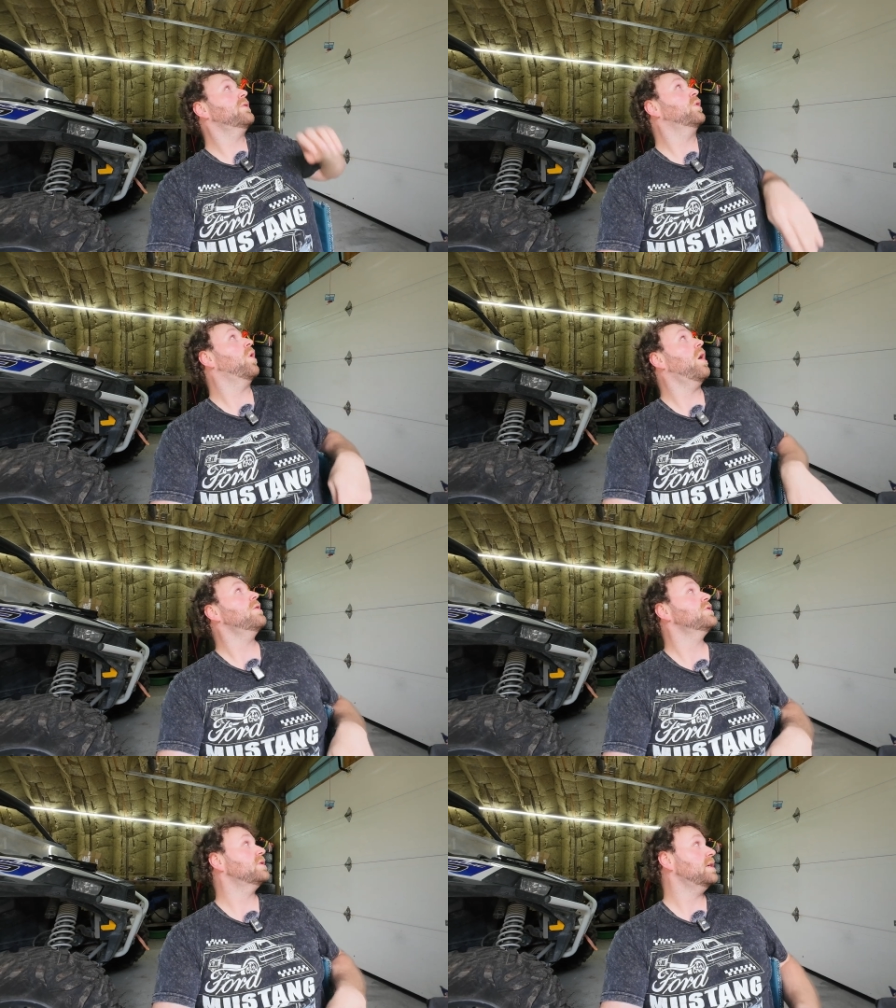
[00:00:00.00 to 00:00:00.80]
on the
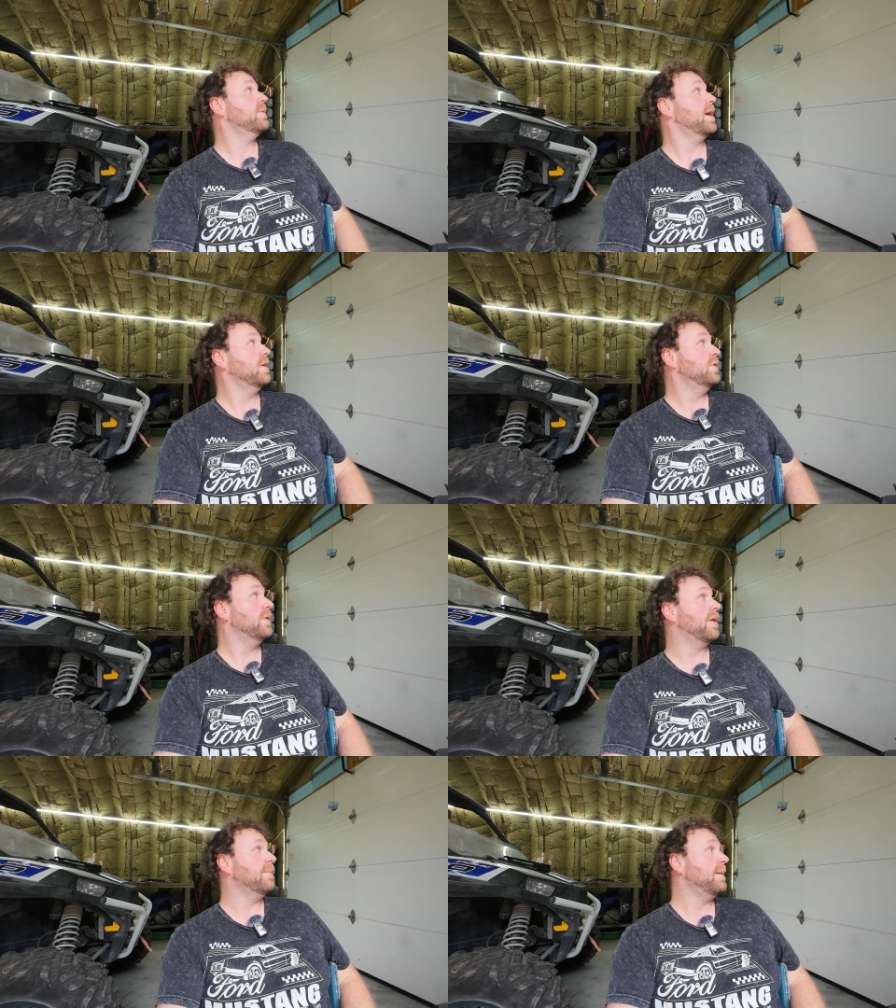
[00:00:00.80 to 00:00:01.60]
garage and see what I can do
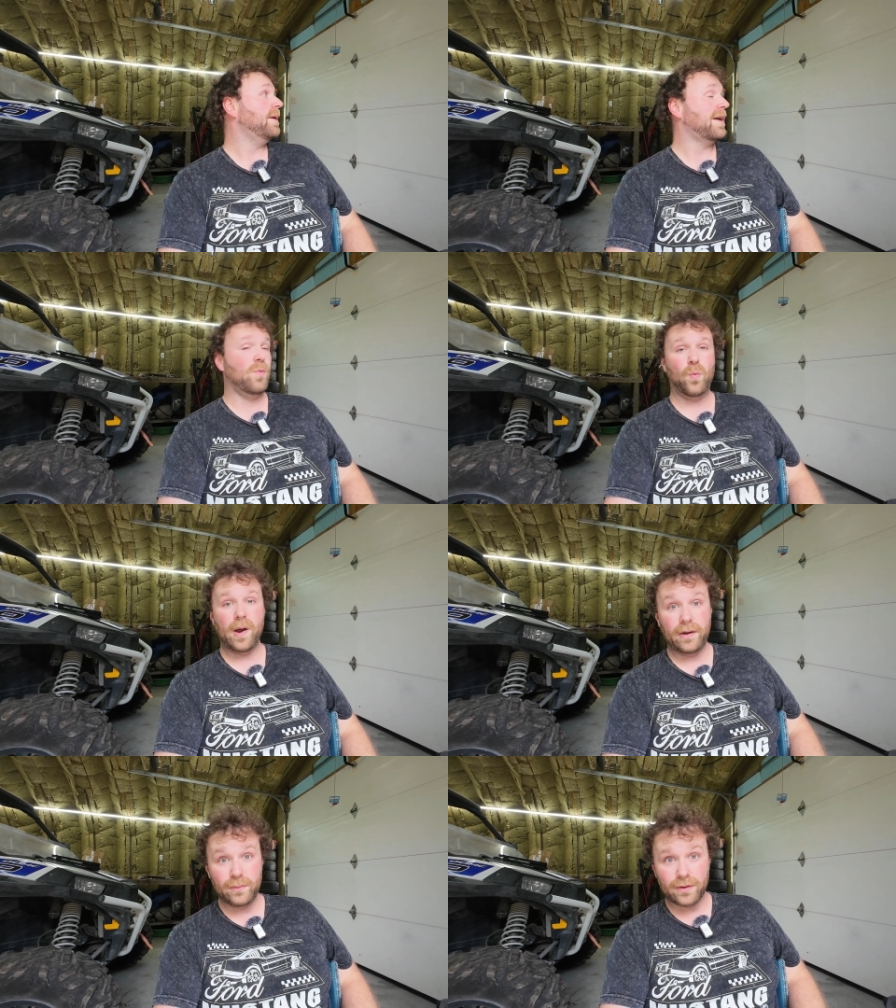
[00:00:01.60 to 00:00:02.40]
with it. Maybe I can
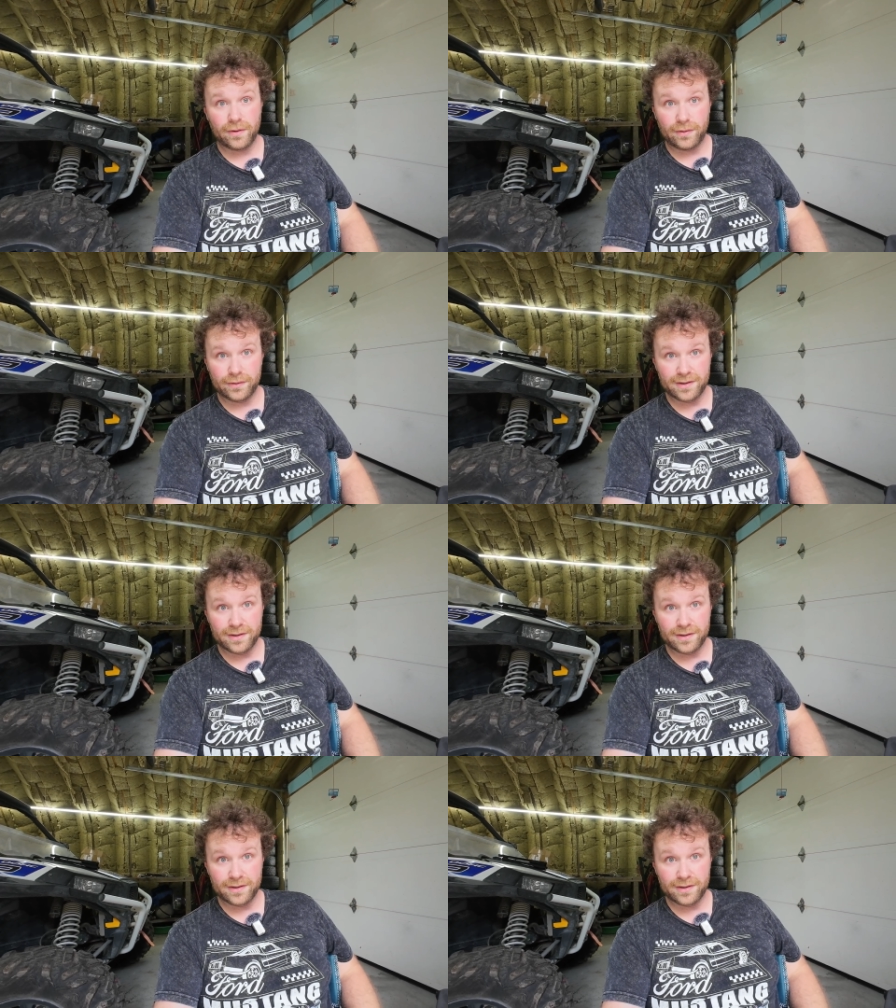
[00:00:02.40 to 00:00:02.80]
weld with an